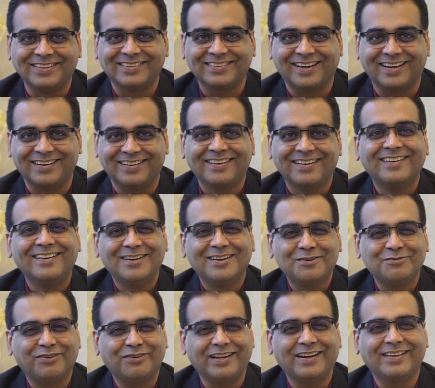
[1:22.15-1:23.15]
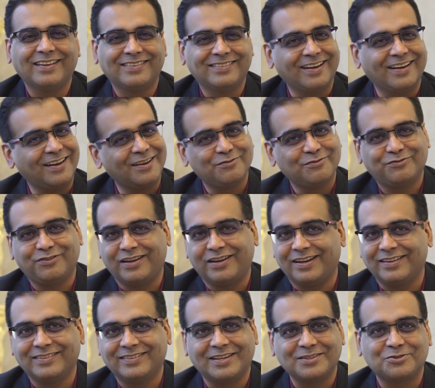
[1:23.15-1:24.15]
side. Finance guy,
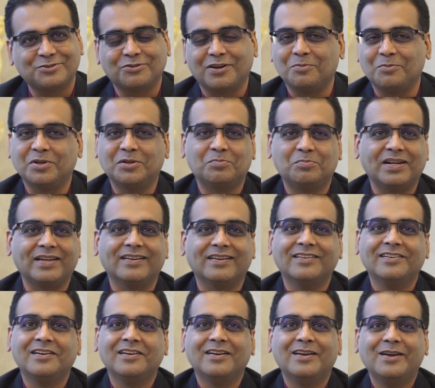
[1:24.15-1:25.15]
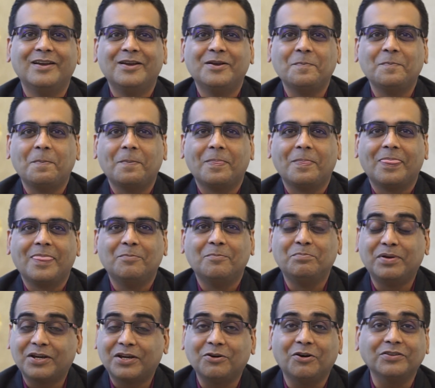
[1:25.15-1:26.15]
finance has to come in play.
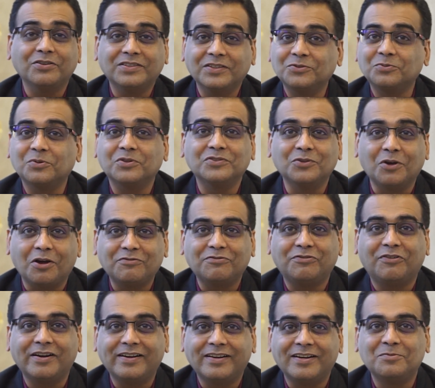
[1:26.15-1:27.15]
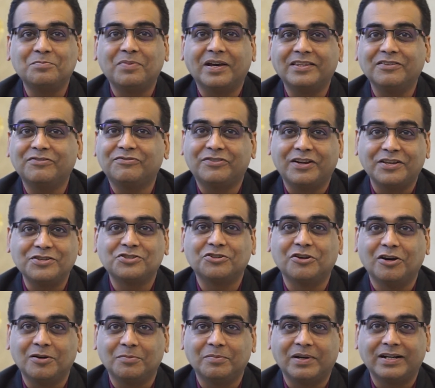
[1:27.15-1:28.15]
Because this was not funded by the French
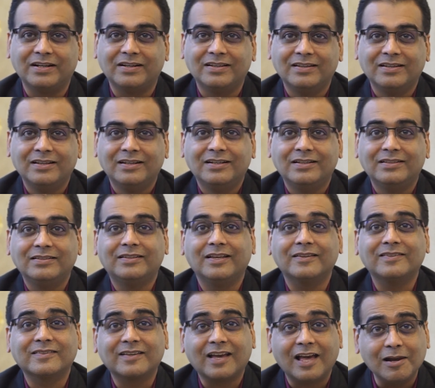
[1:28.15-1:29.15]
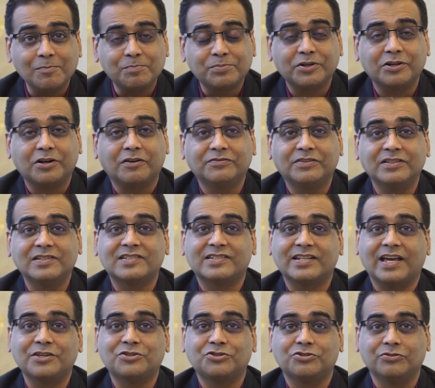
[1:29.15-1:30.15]
government, the sculptor of this
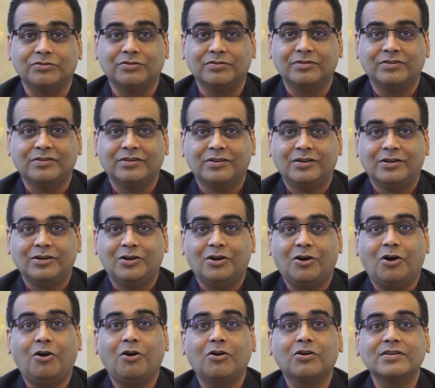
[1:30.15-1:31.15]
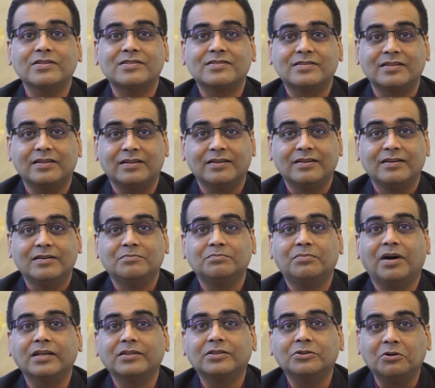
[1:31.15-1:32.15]
statue, Auguste
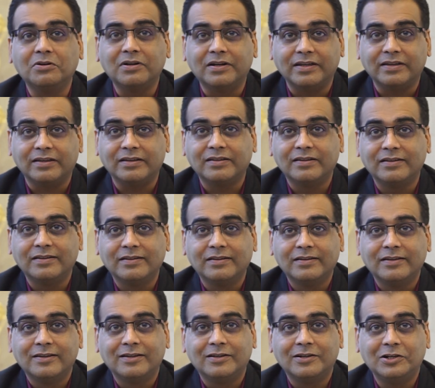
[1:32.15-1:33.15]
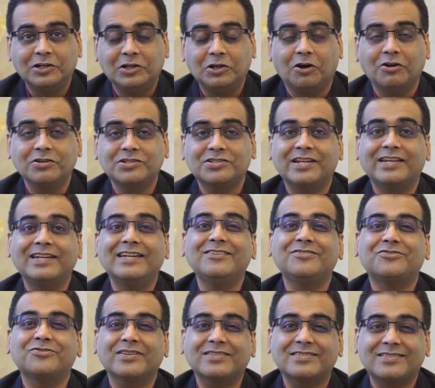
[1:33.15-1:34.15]
Bartholdi, launched an
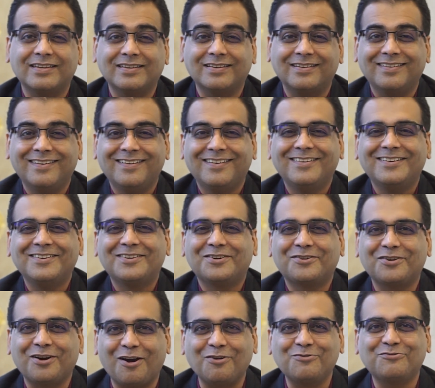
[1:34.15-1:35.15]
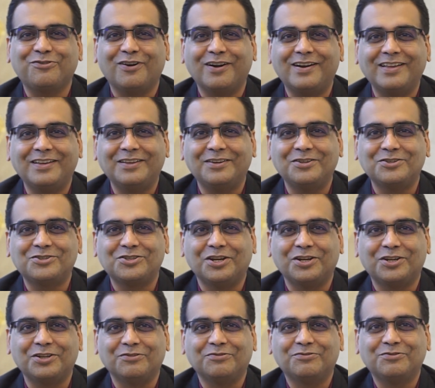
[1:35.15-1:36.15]
interesting crowdfunding
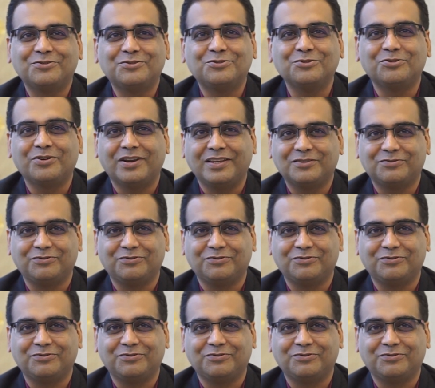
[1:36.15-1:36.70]
initiative to raise